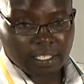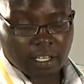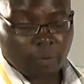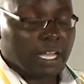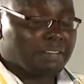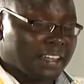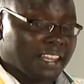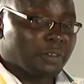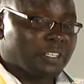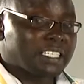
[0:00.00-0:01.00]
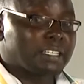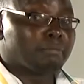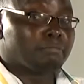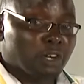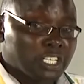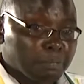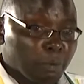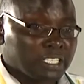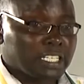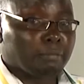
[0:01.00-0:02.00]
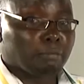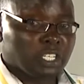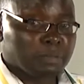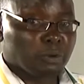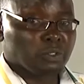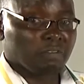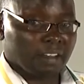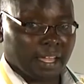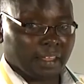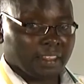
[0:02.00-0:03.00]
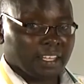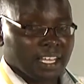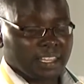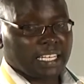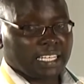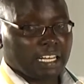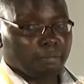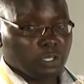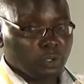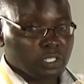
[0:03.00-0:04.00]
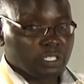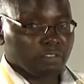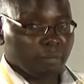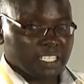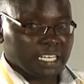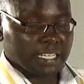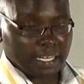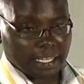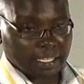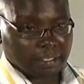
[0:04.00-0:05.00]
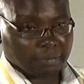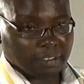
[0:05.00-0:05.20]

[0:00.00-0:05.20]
We have other units, multiples and multiples of length, that can be used for measuring length.